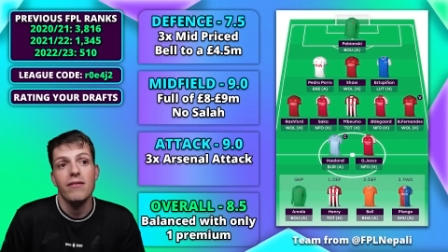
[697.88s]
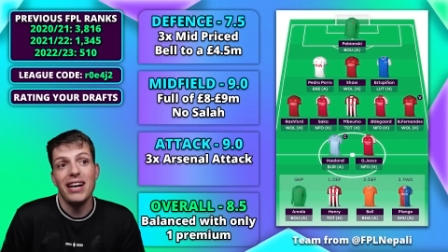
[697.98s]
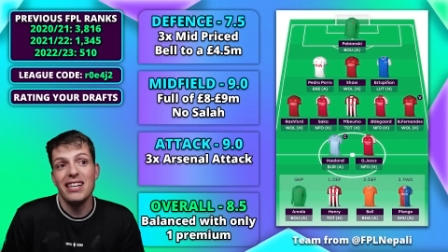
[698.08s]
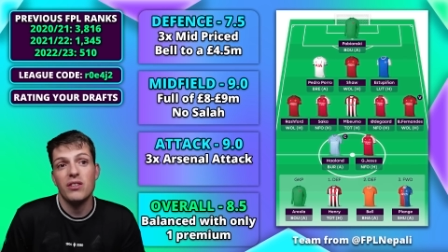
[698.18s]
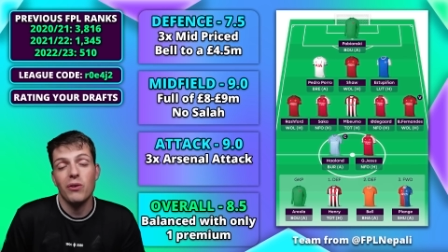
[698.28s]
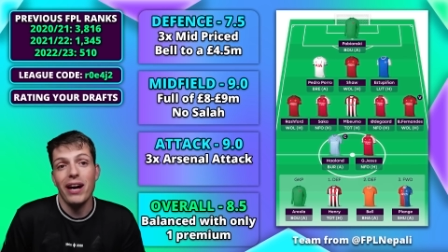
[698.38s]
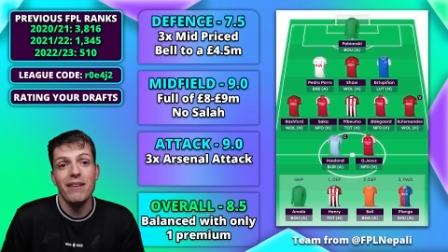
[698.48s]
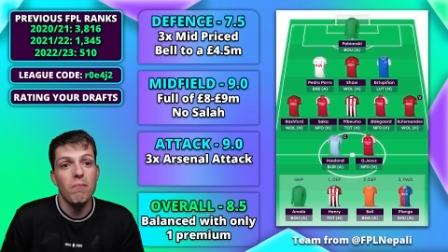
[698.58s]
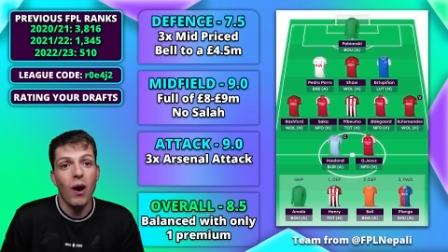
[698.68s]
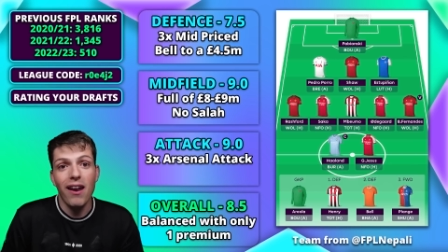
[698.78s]
That's
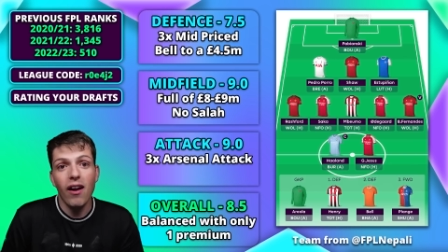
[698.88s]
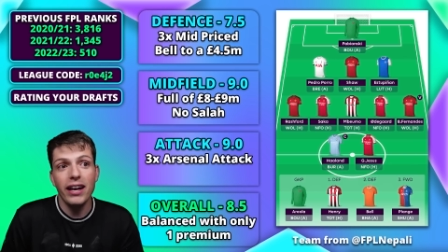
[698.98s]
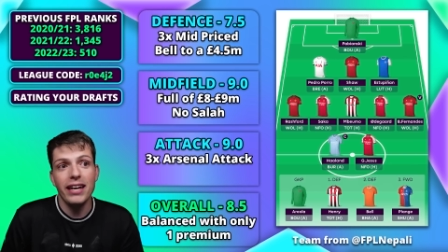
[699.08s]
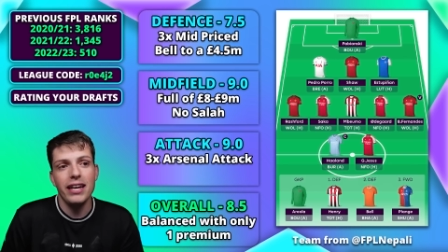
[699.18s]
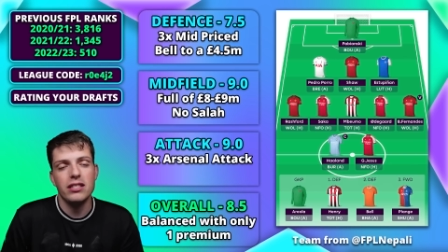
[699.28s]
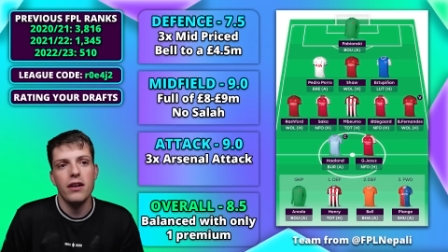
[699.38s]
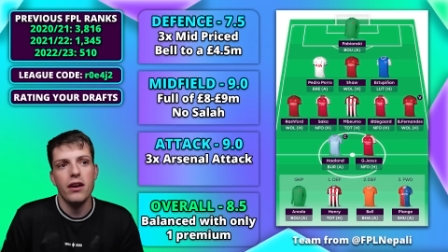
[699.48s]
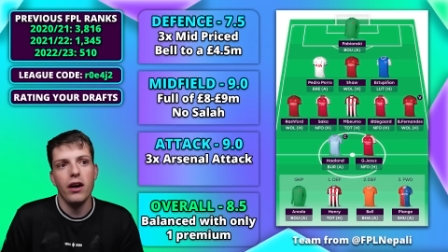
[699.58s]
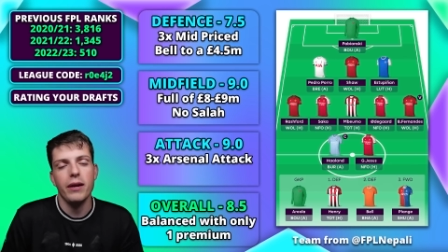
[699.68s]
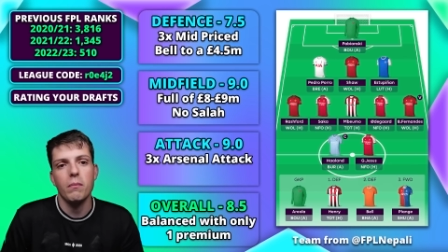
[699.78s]
great. I like it. It's a
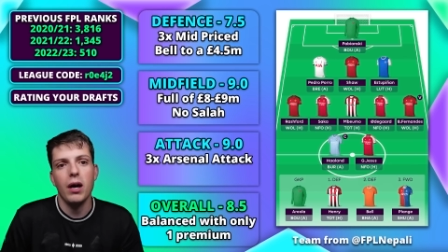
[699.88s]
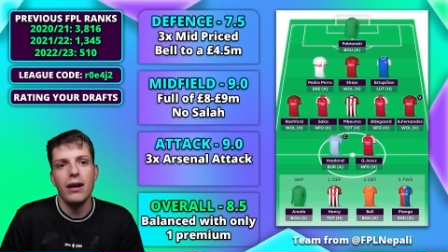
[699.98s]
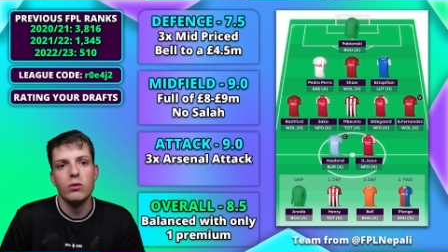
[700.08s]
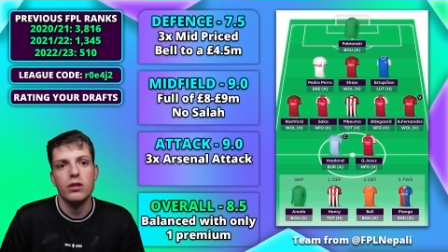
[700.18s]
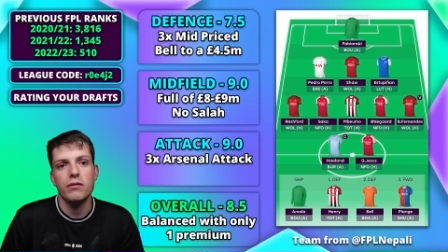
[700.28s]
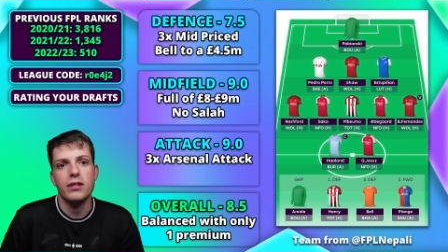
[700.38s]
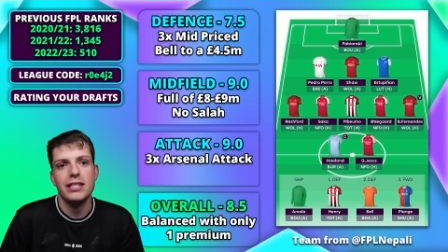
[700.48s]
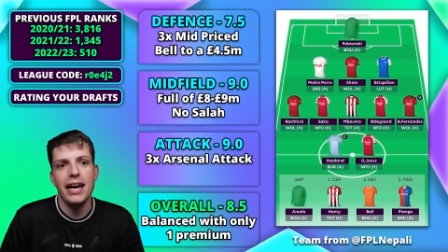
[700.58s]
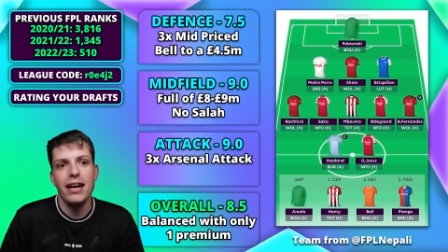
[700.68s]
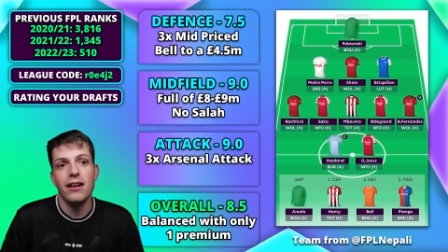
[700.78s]
9 out of
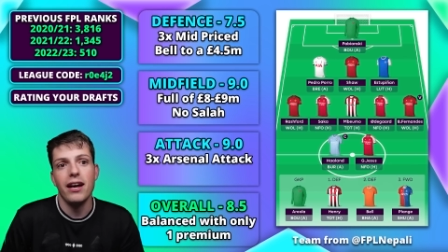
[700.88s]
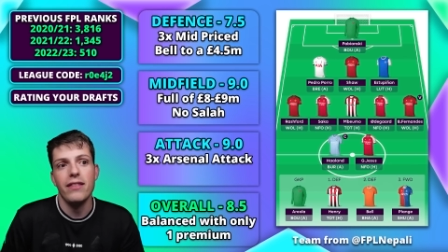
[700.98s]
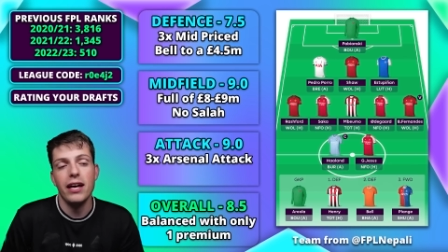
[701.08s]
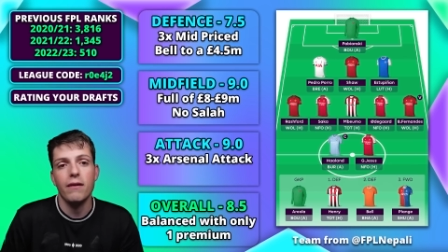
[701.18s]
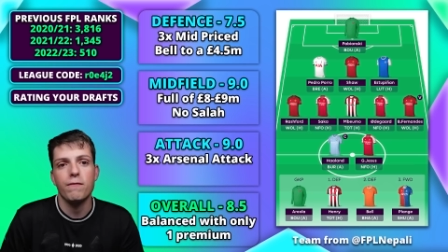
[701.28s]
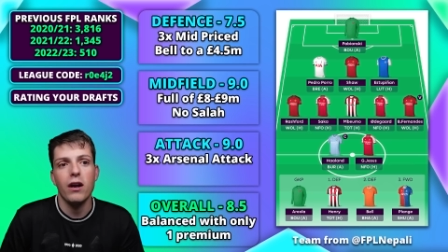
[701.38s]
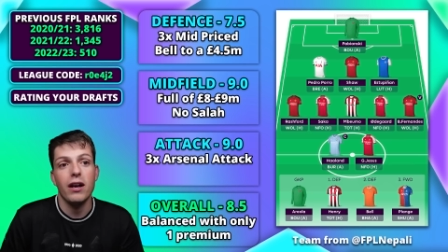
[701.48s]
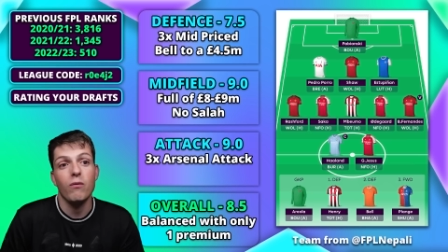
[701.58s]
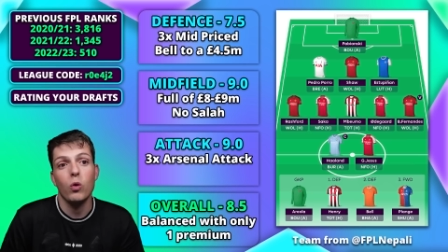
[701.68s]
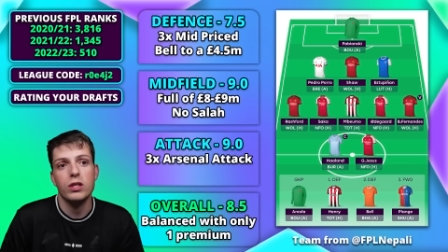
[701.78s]
10. And then up front,
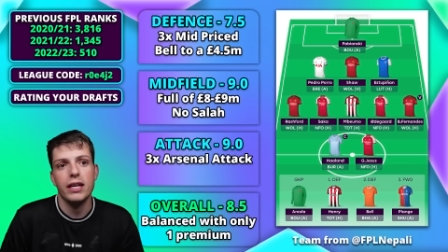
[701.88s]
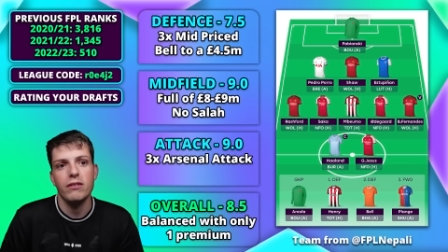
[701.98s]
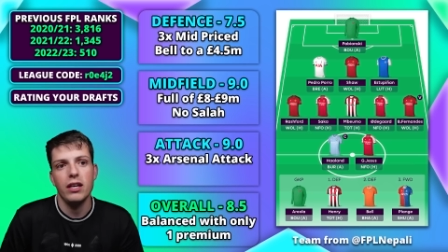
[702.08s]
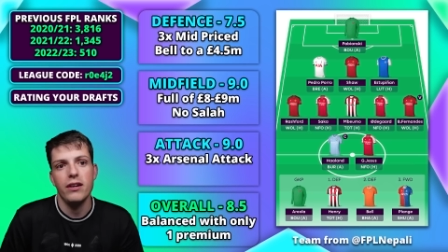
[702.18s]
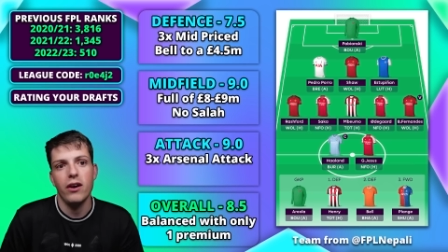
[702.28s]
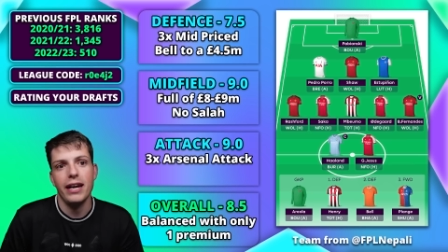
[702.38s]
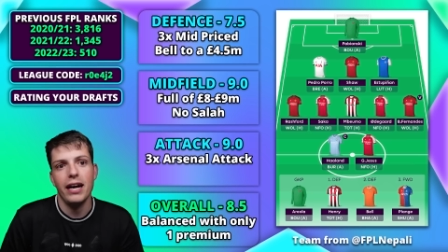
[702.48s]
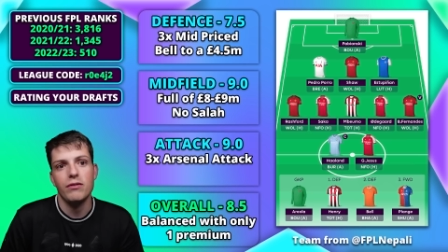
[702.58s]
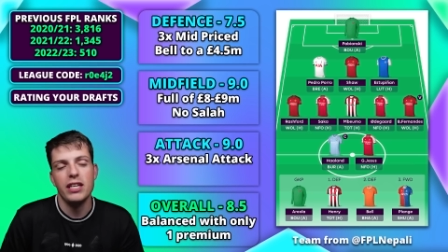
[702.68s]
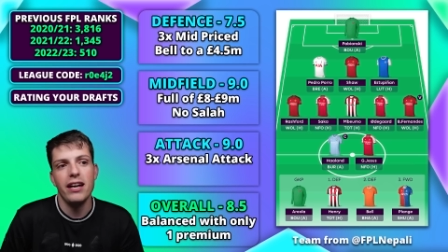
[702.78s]
I've also given it a 9 out
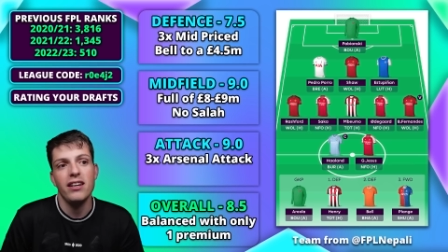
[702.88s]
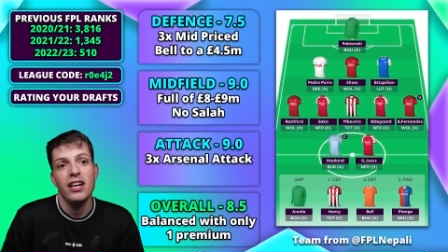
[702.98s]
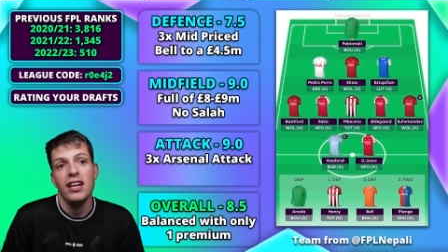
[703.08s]
of 10.